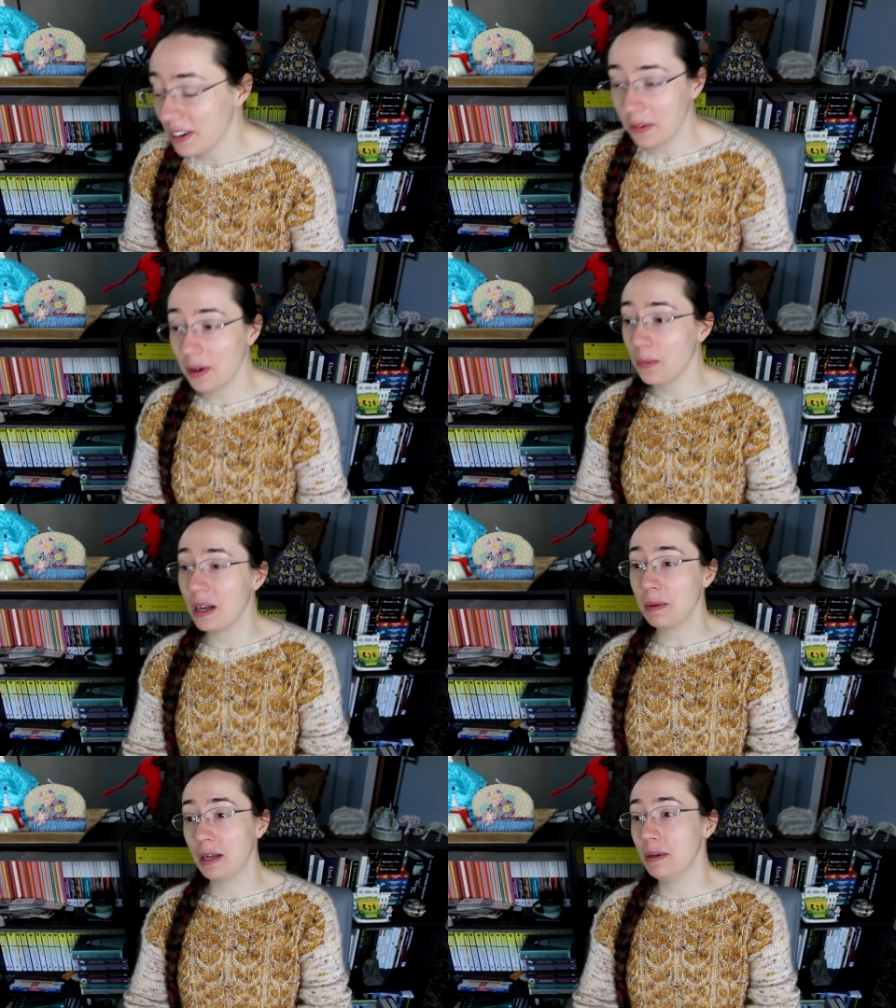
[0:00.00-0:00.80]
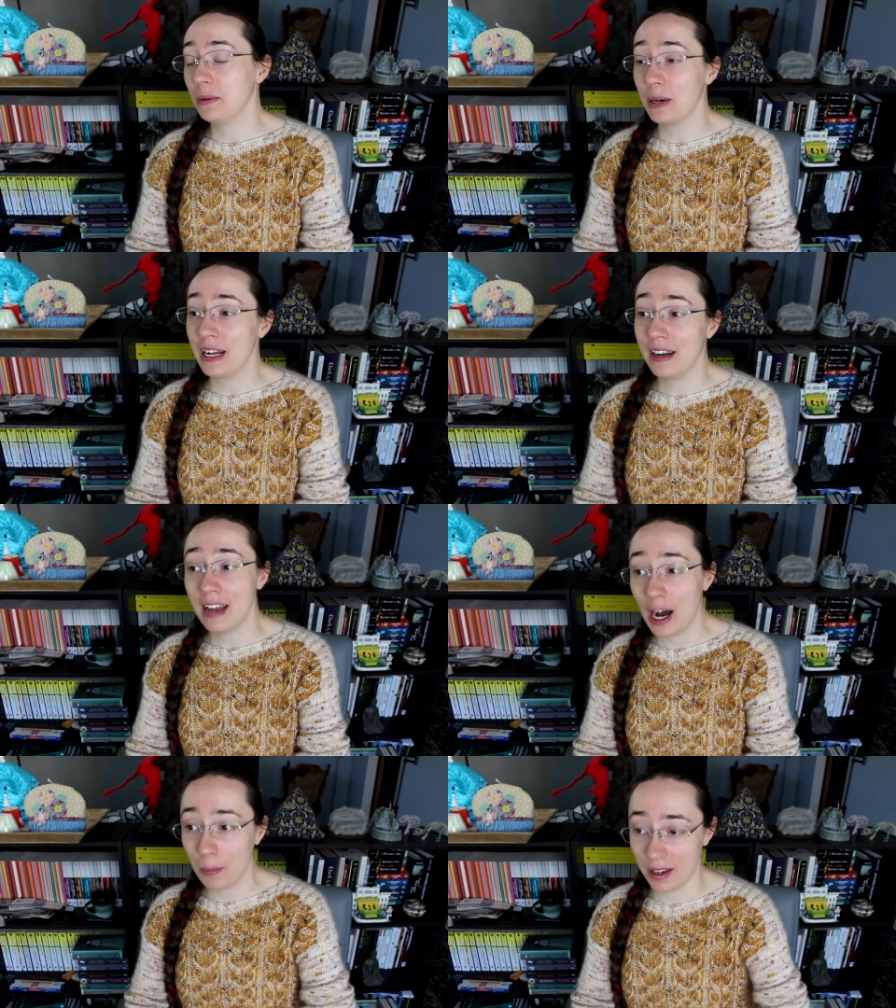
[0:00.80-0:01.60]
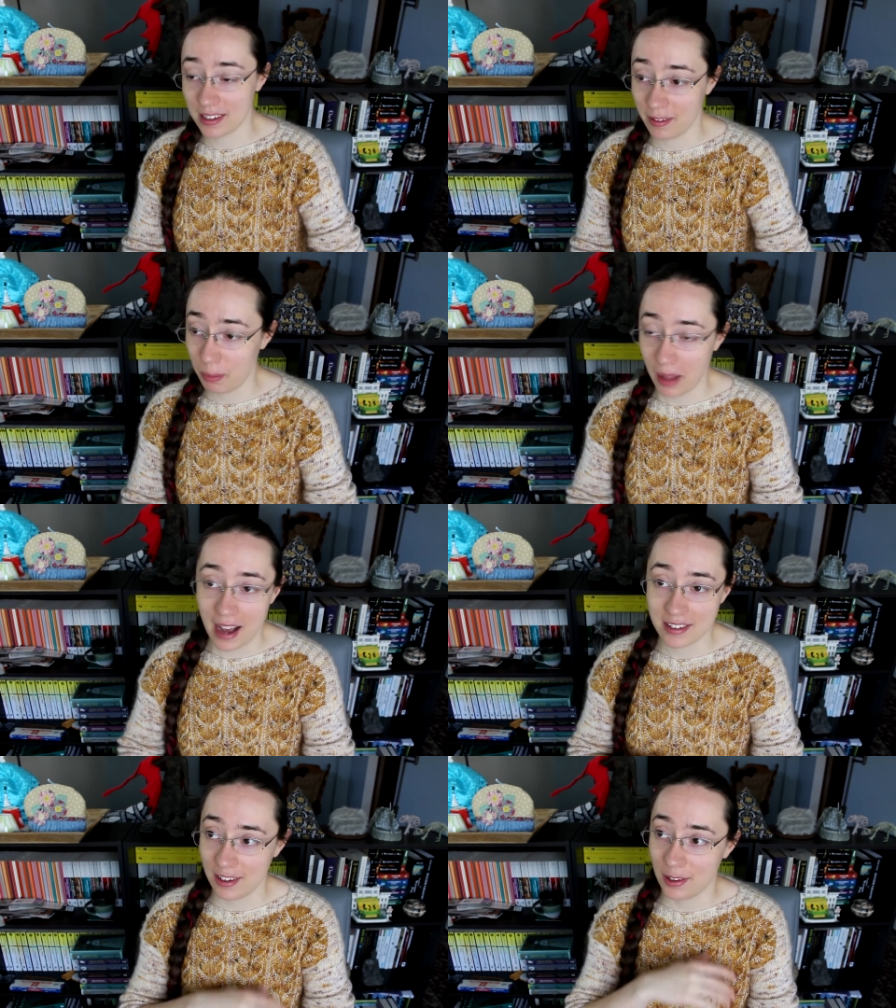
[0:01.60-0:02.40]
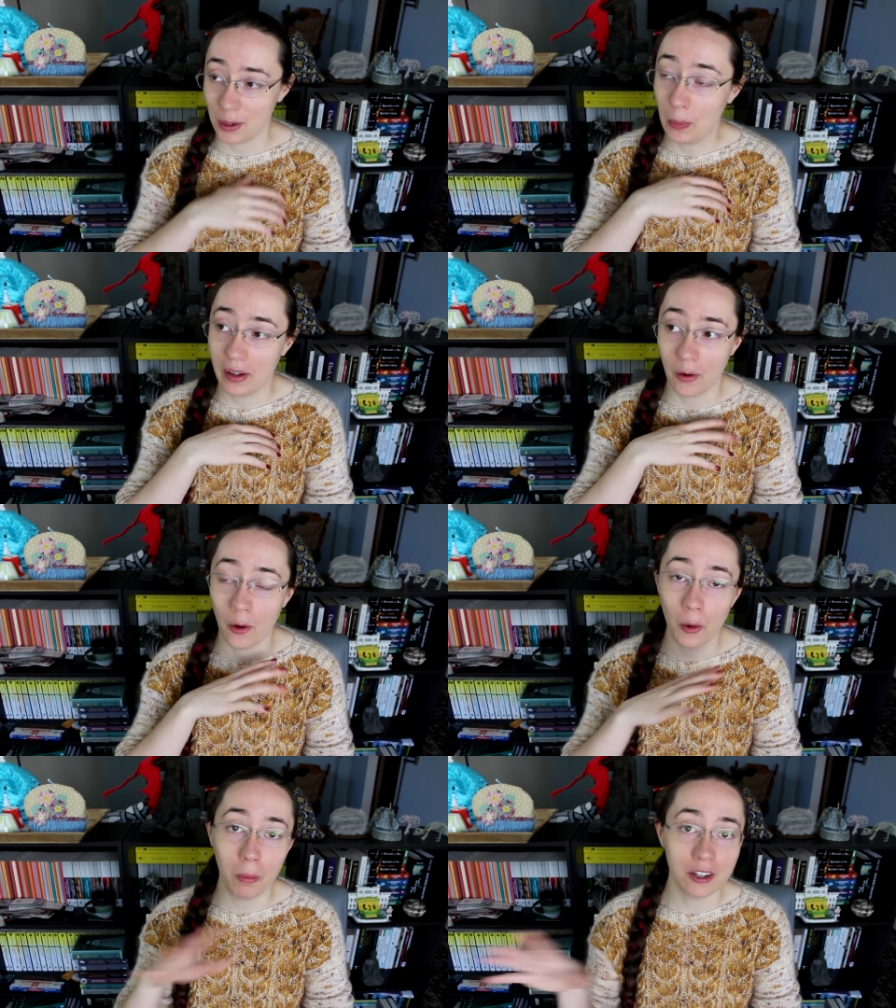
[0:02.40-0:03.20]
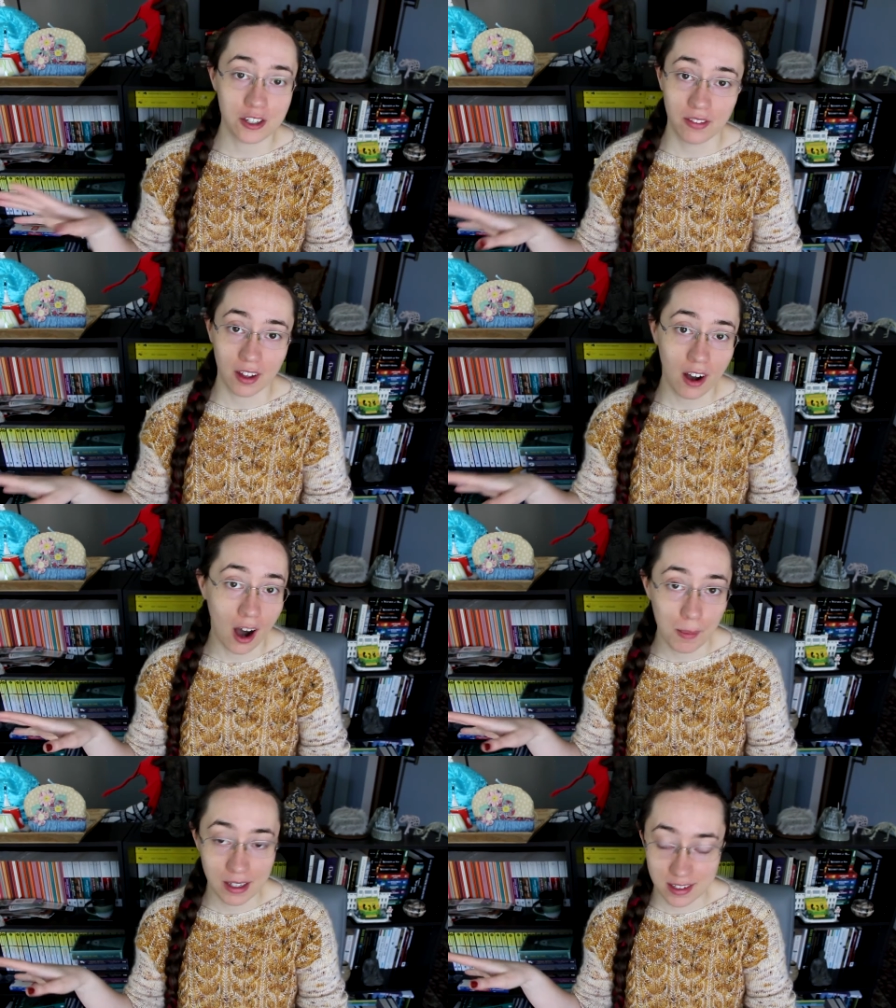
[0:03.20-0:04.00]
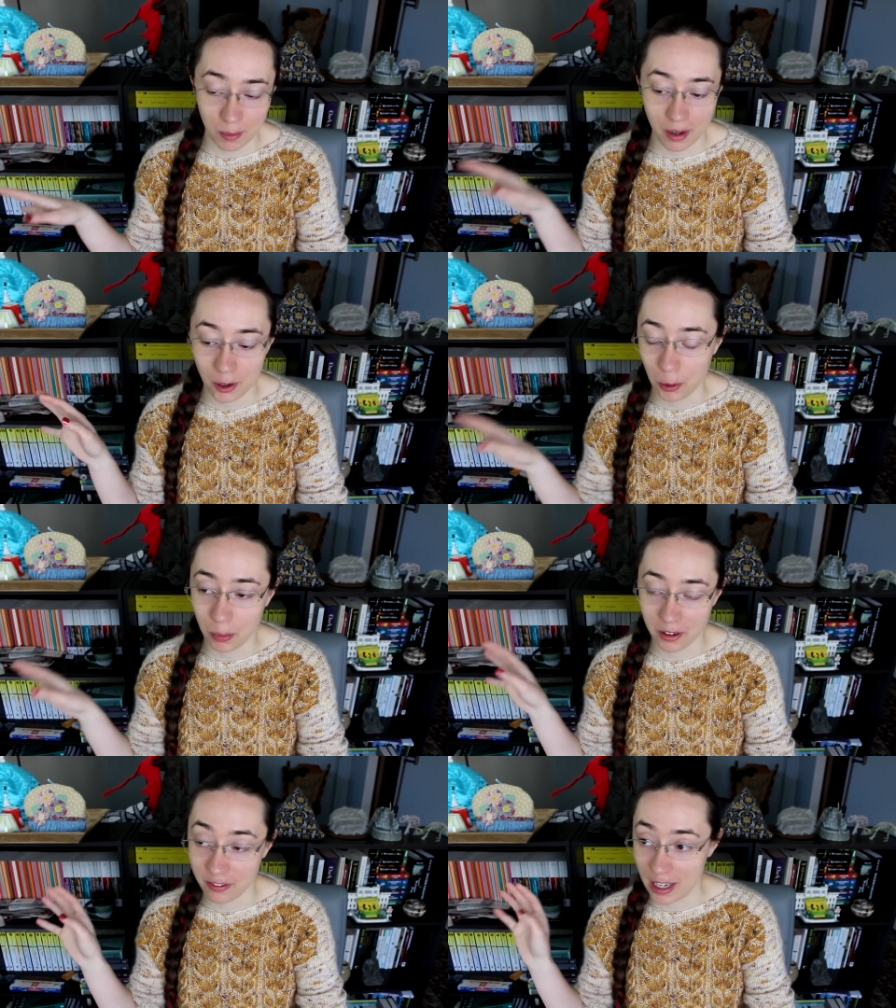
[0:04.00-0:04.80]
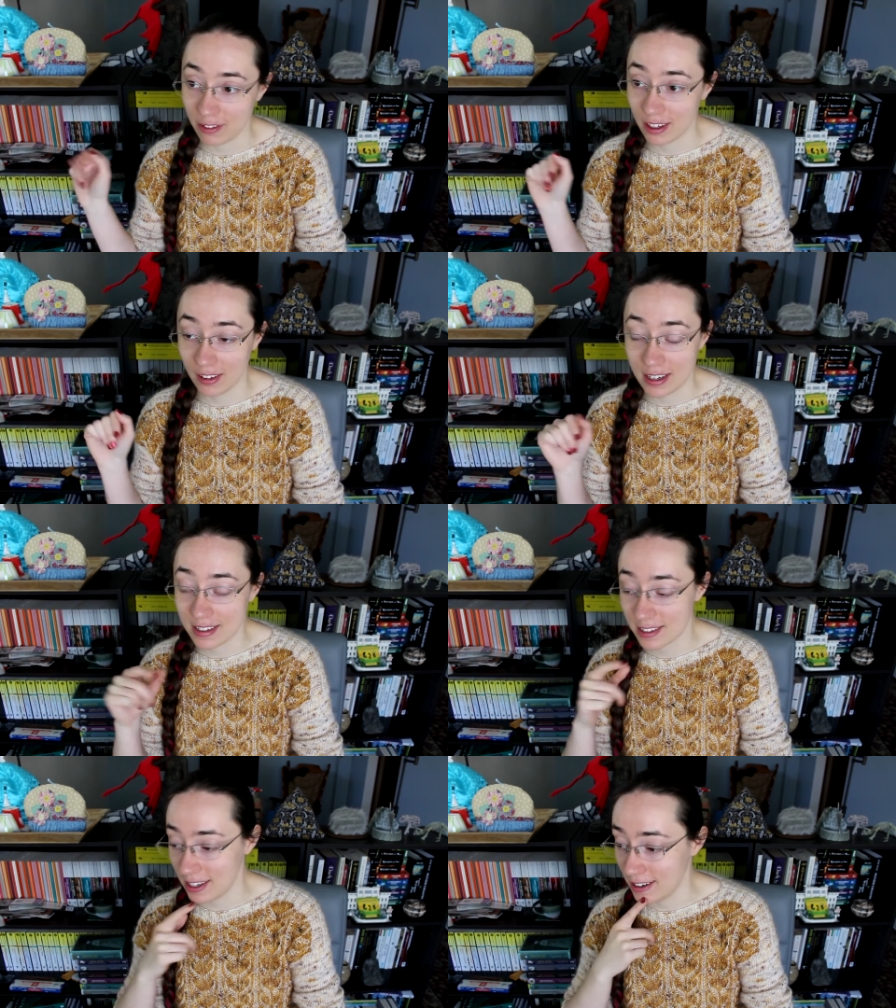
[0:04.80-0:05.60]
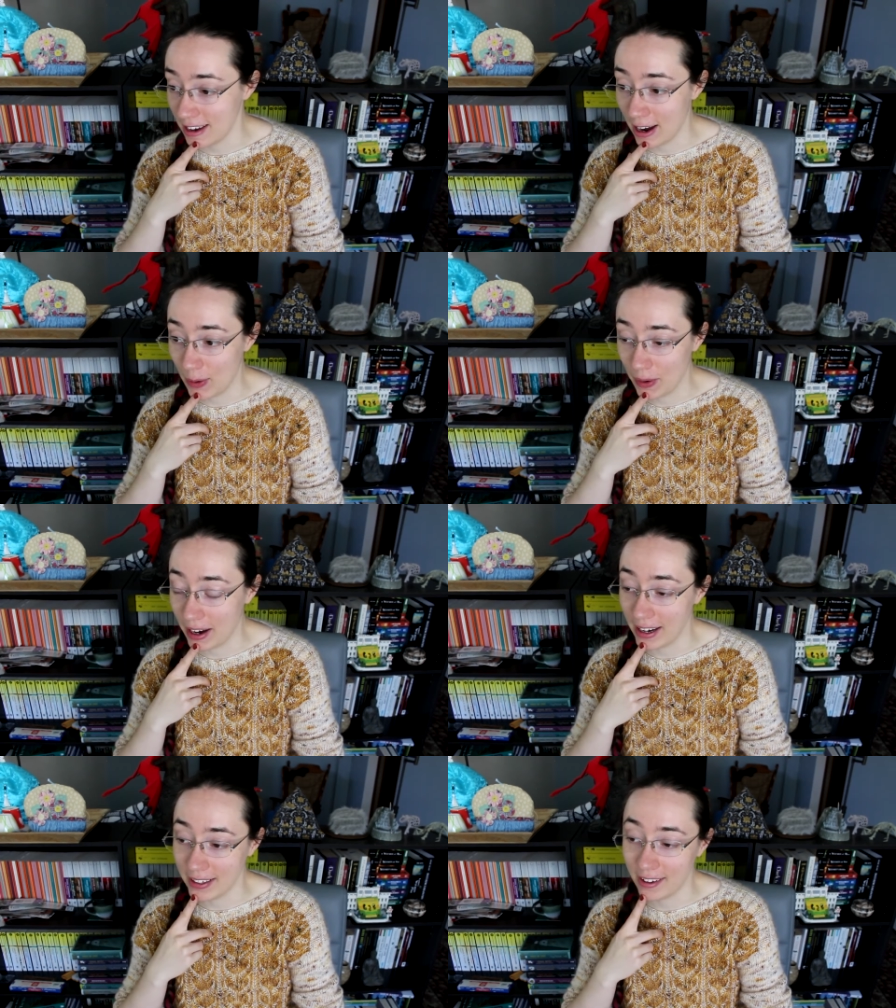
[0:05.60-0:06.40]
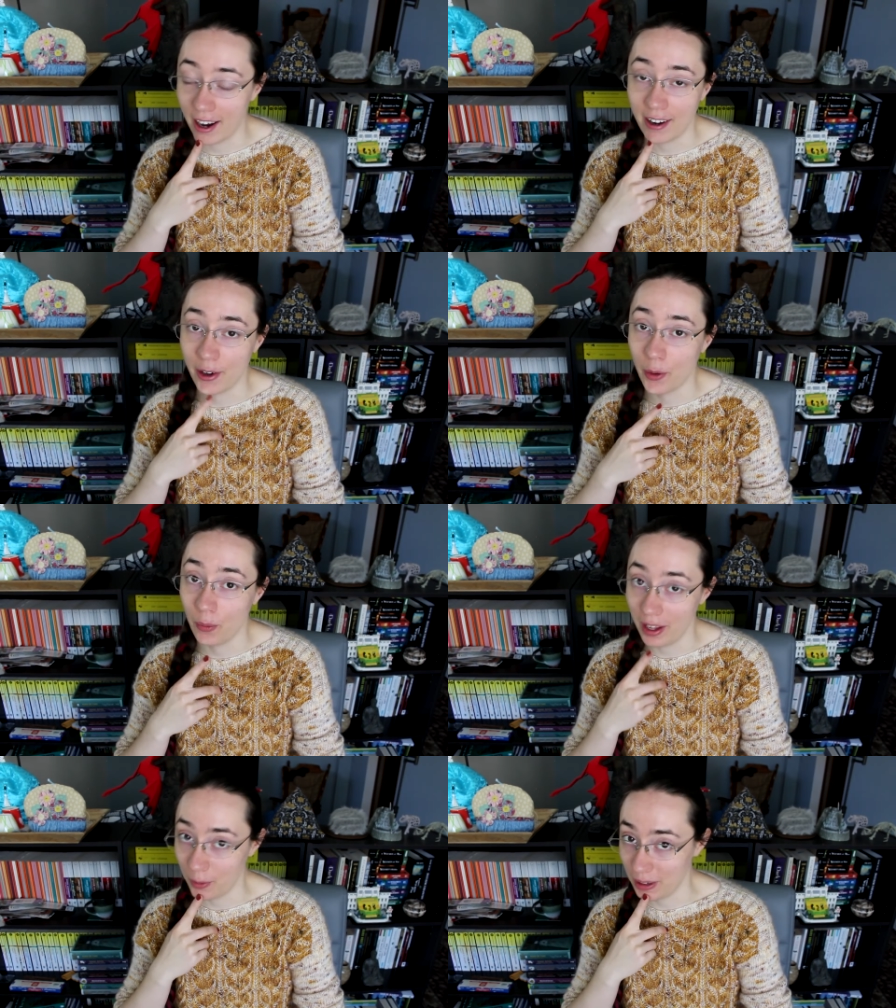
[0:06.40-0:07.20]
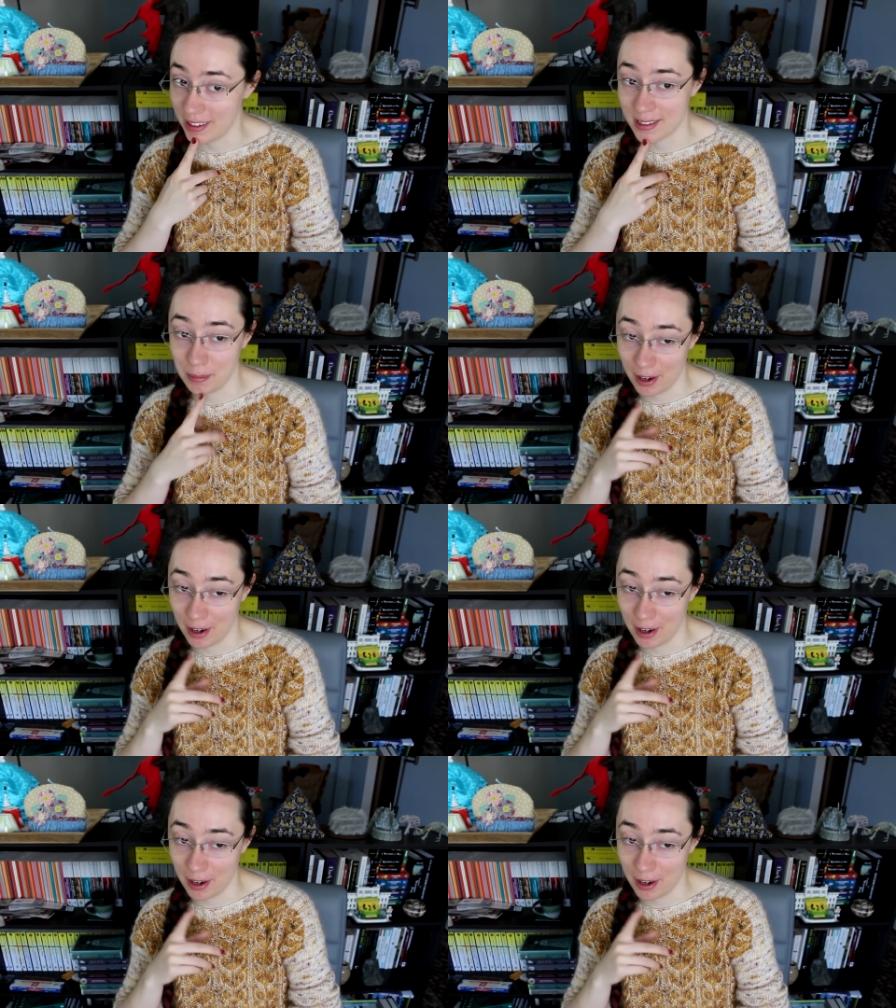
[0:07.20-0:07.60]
don't know what I'm going to be reading now because I've blasted through like a whole bunch of the comics on my Hoopla favorite list and now I gotta go like read some